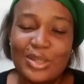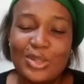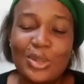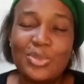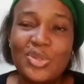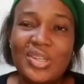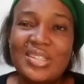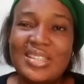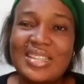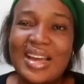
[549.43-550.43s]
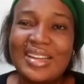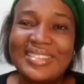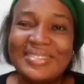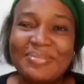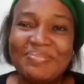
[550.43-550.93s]
Some changes
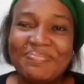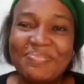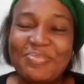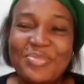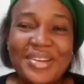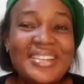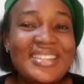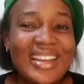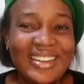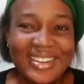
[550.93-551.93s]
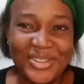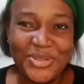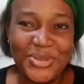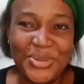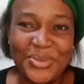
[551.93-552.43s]
can bring
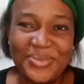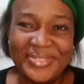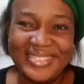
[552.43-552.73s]
sadness to you.